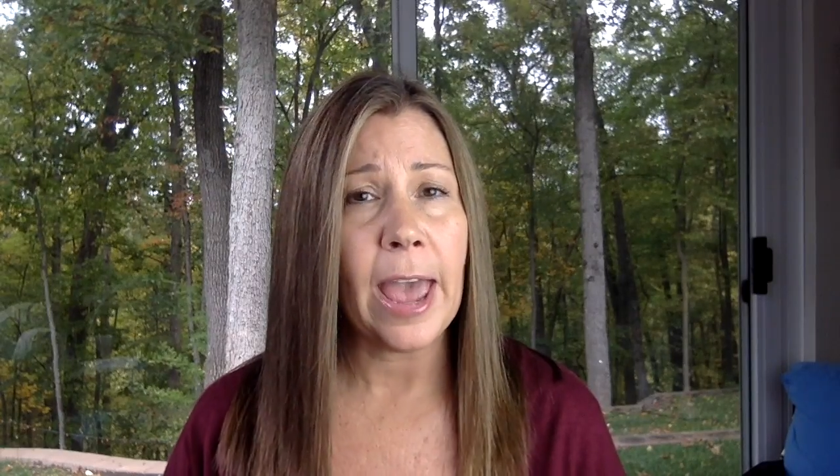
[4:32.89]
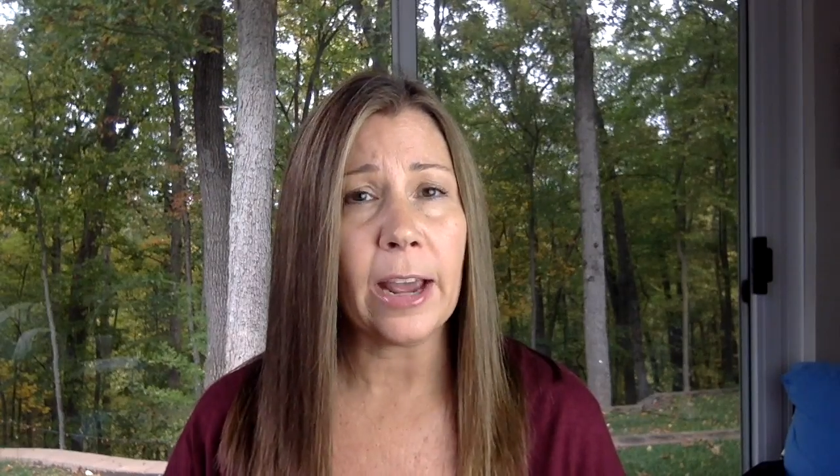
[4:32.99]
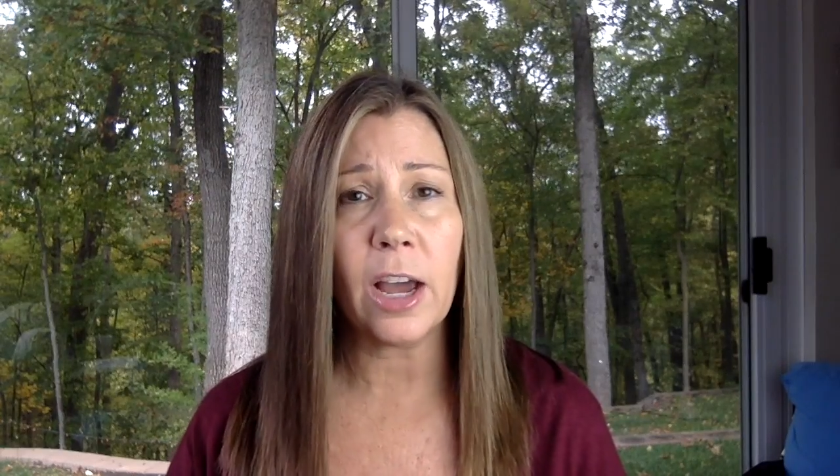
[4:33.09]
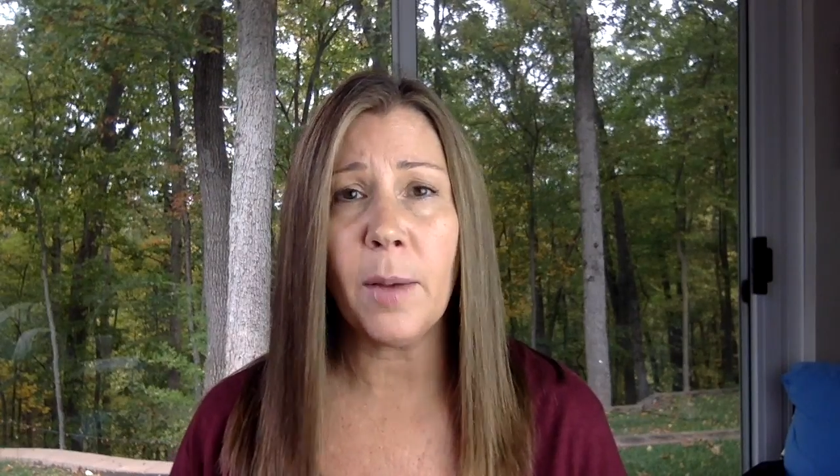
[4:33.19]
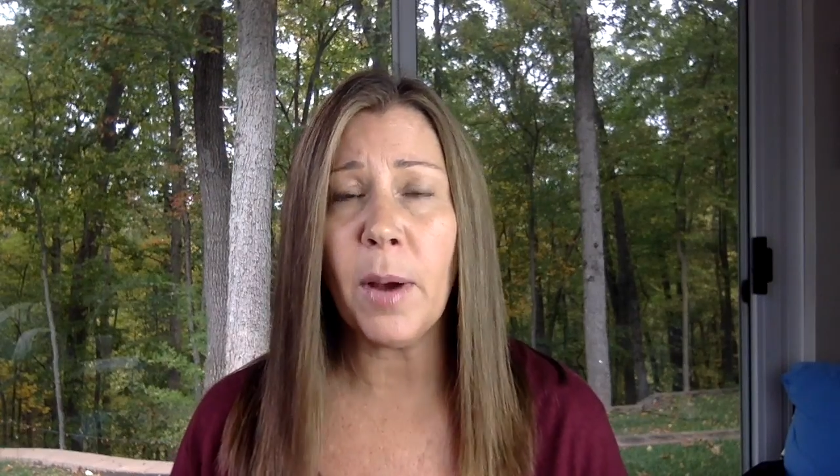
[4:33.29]

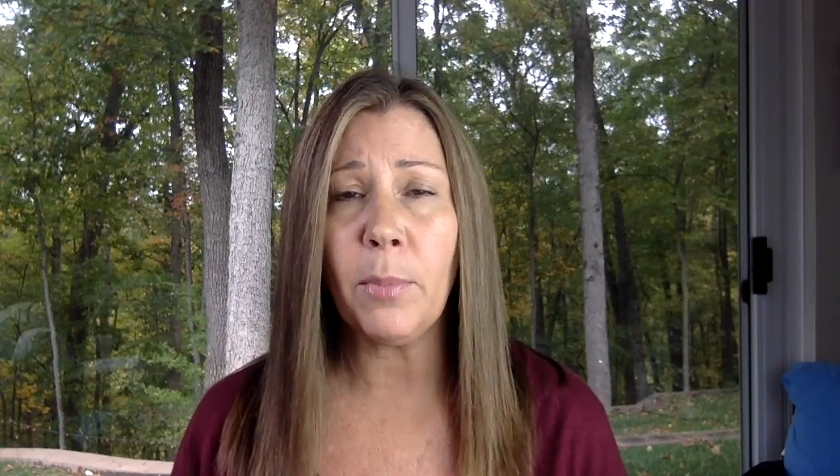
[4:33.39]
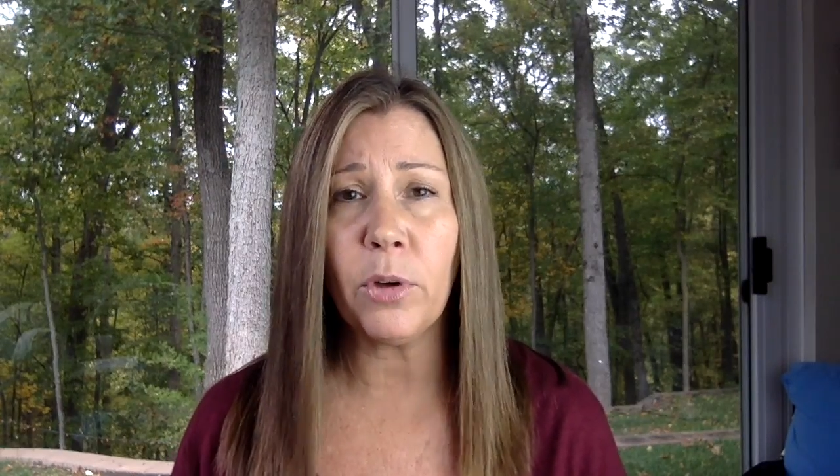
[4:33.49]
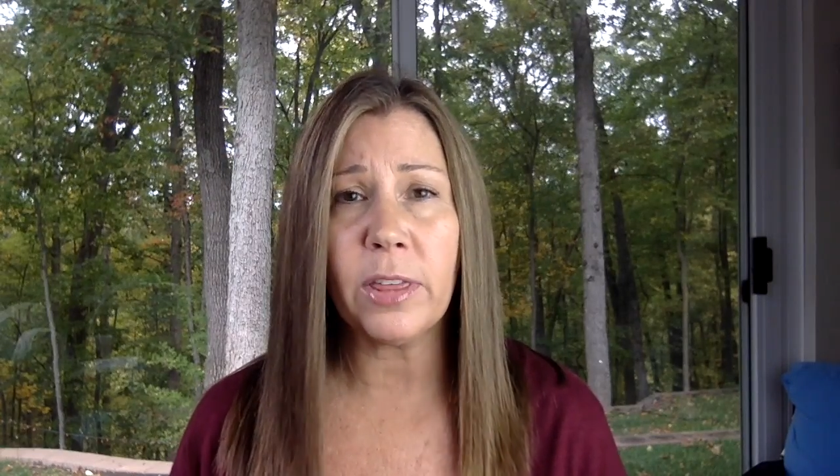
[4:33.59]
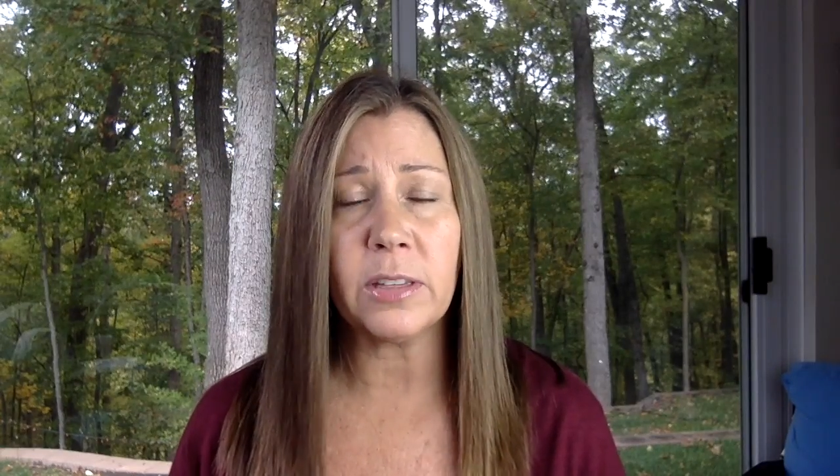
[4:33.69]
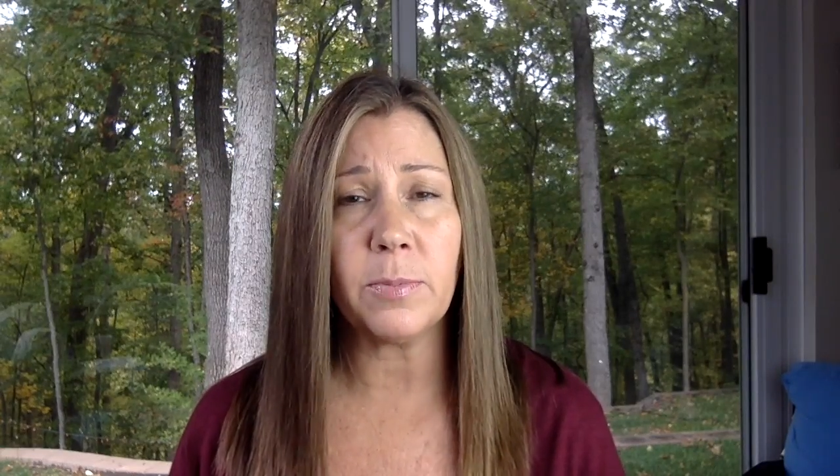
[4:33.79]
and come up
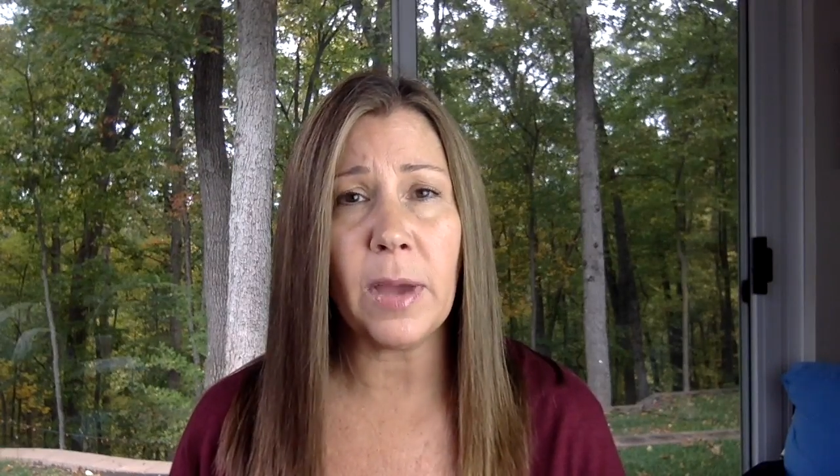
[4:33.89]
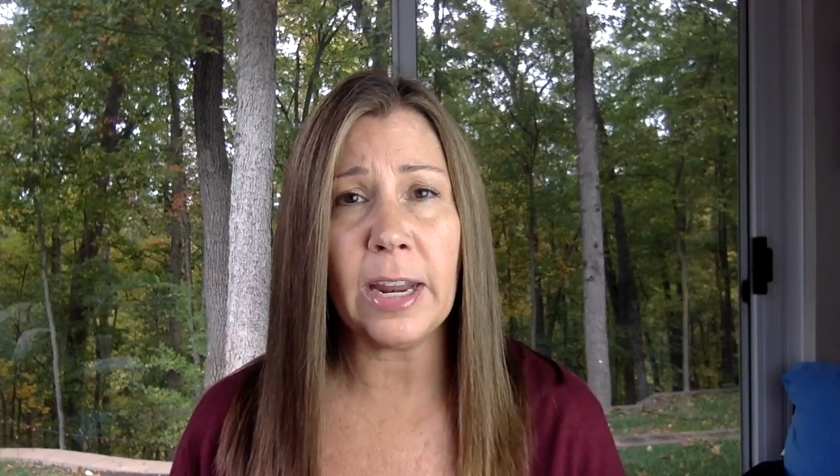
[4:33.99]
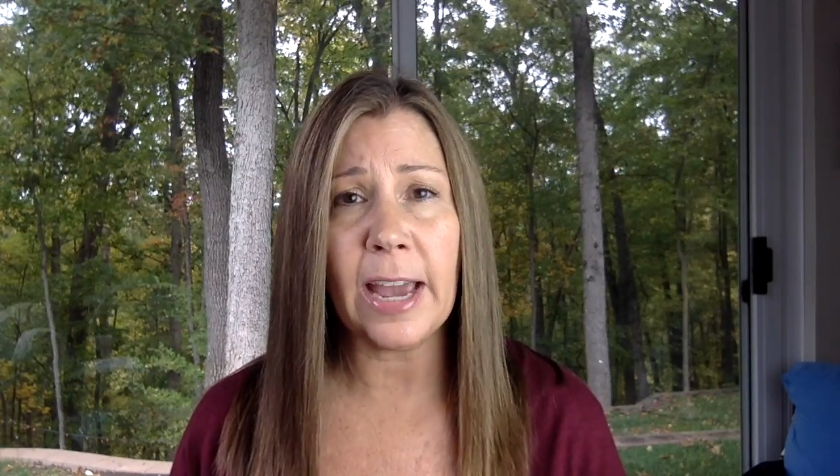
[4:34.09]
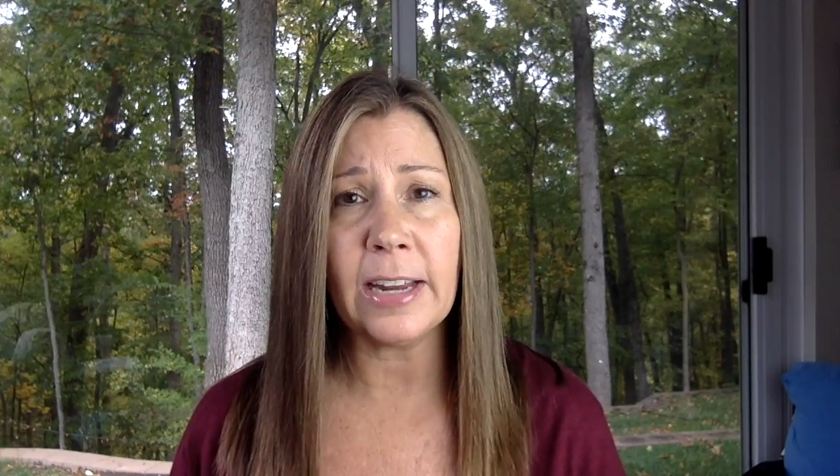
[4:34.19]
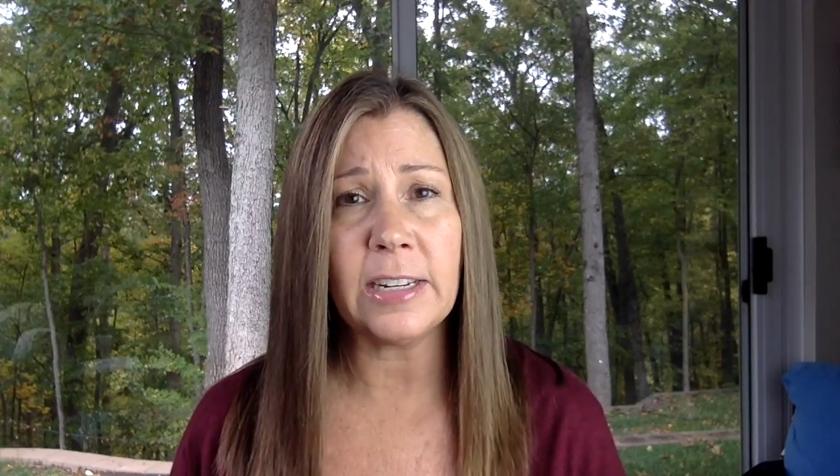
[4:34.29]
with as
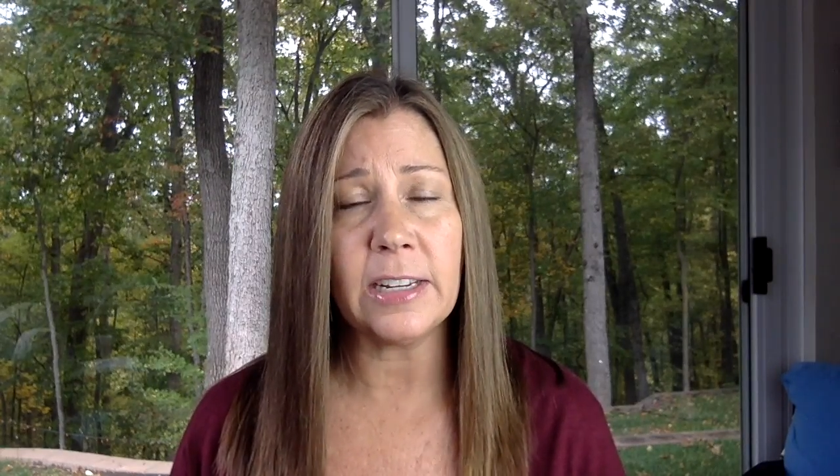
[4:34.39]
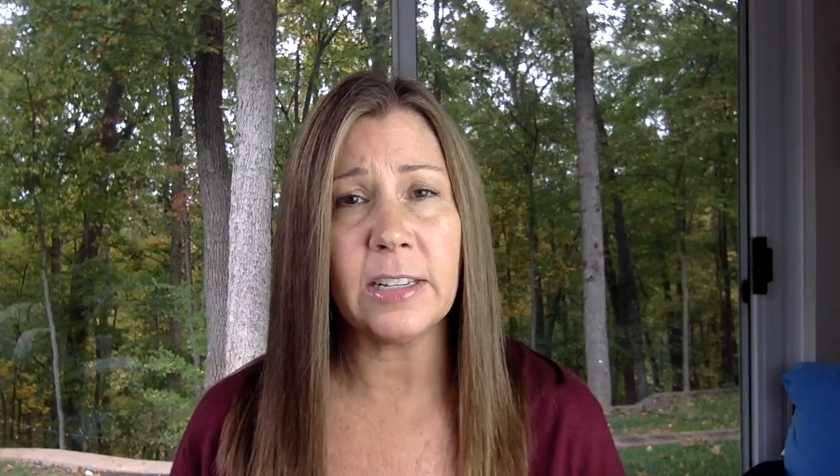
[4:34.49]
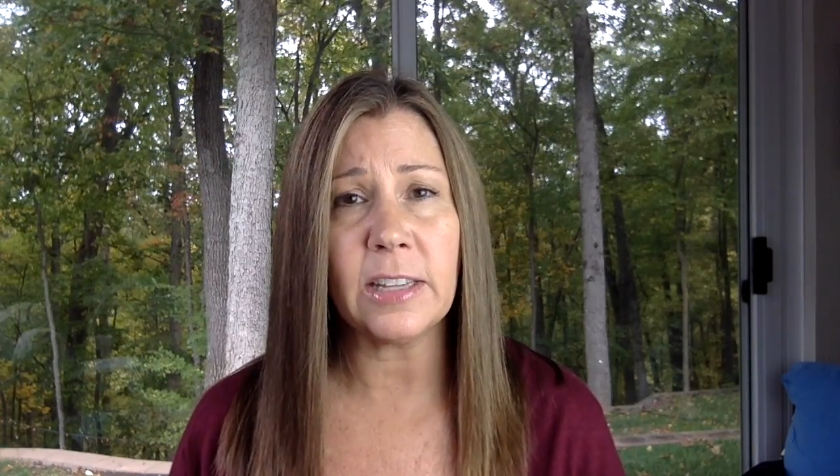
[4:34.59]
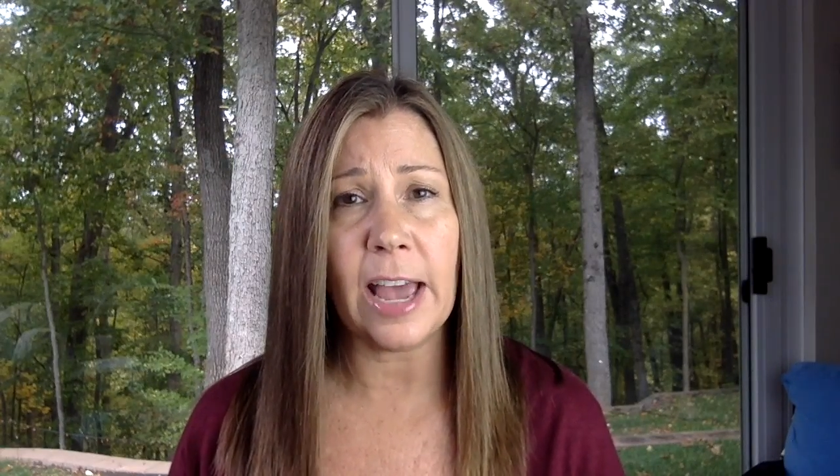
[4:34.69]
many ideas